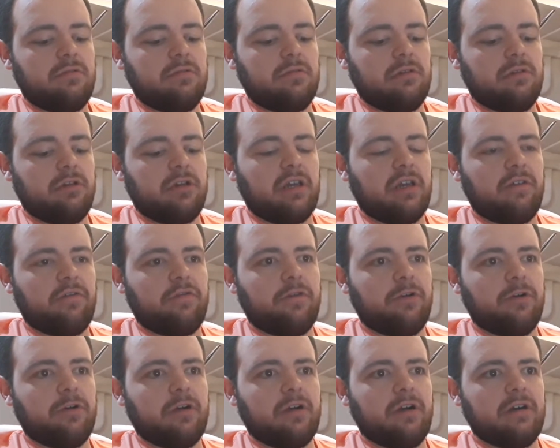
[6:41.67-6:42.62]
looking
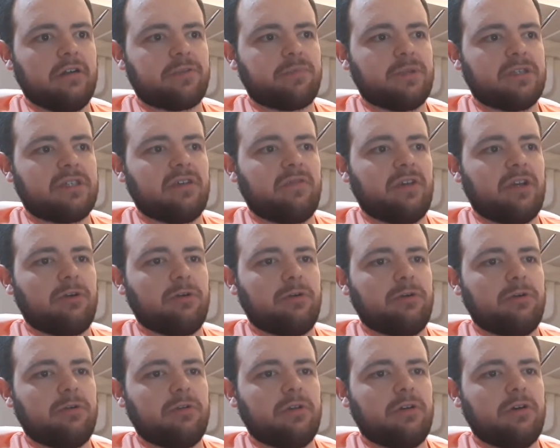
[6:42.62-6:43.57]
for a specific
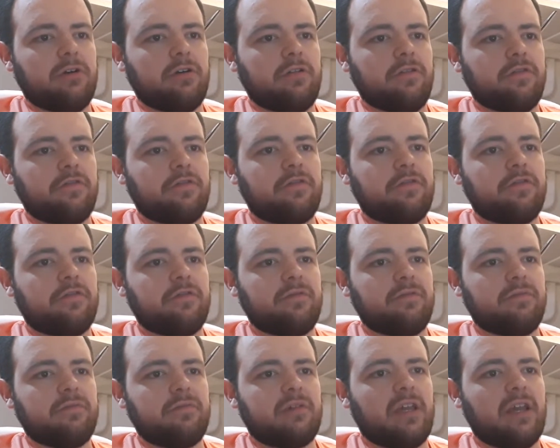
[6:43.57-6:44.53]
goal of
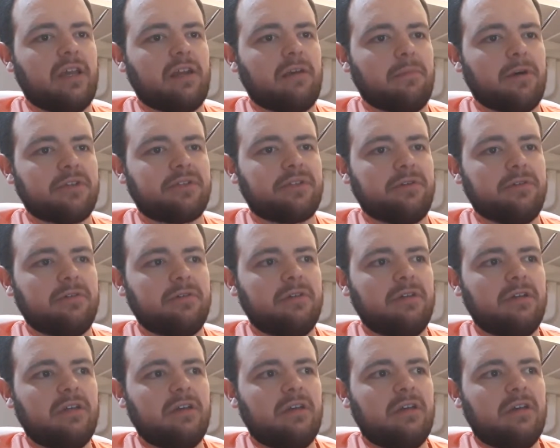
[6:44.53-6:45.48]
gaining
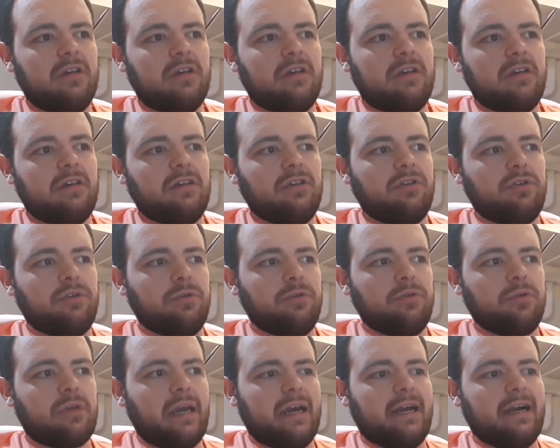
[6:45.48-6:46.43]
muscle,
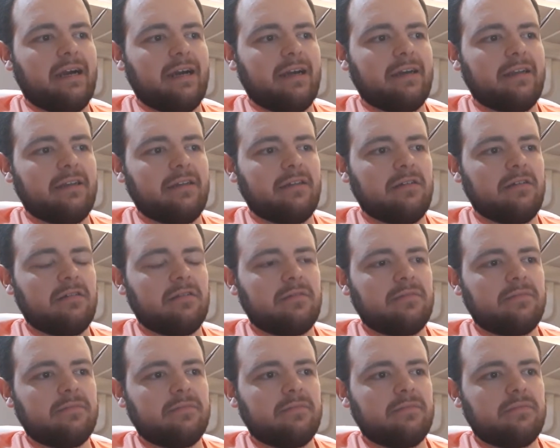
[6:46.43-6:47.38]
you can
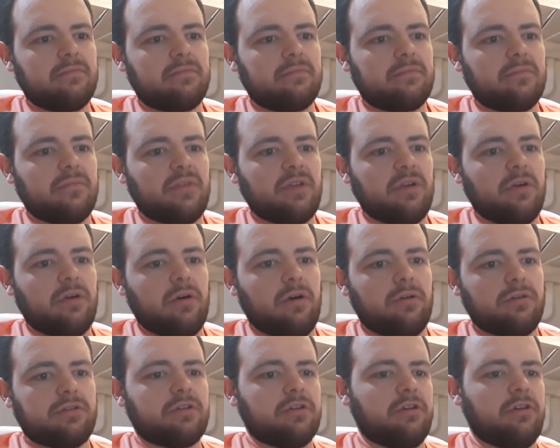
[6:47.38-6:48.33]

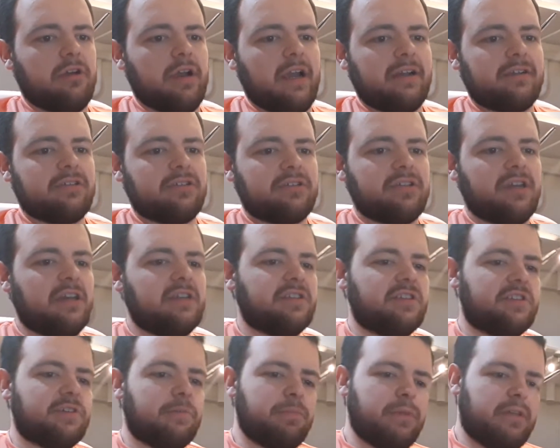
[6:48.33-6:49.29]
alter your
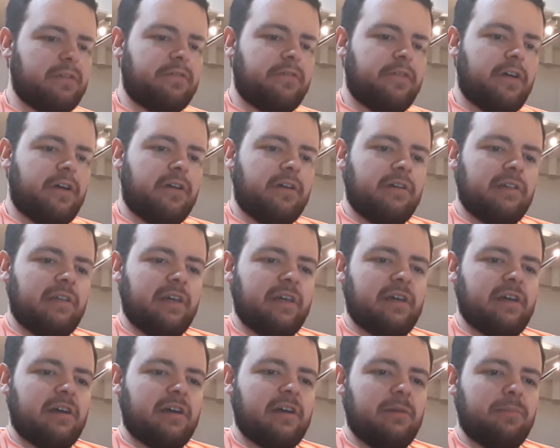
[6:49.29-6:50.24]
exercises a bit far,
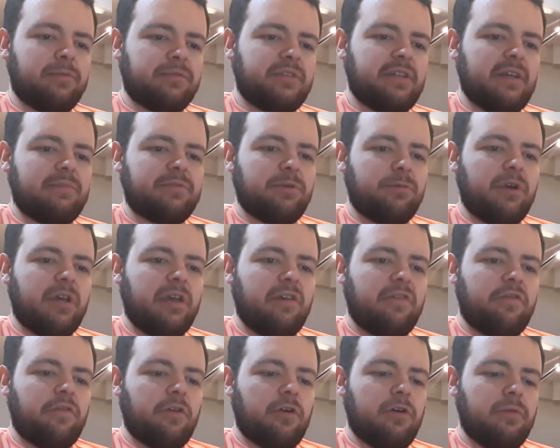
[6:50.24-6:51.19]
like a couple steps
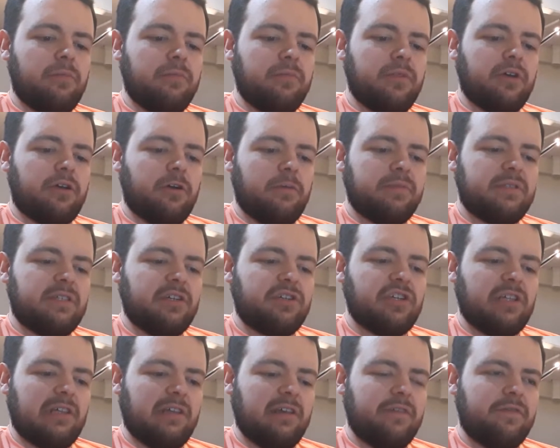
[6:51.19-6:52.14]
away from the
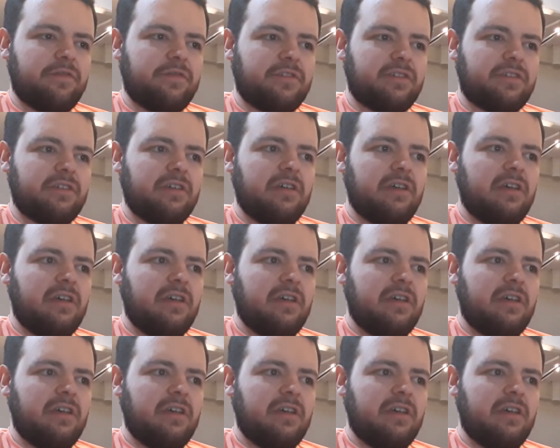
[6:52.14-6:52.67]
competition lifts,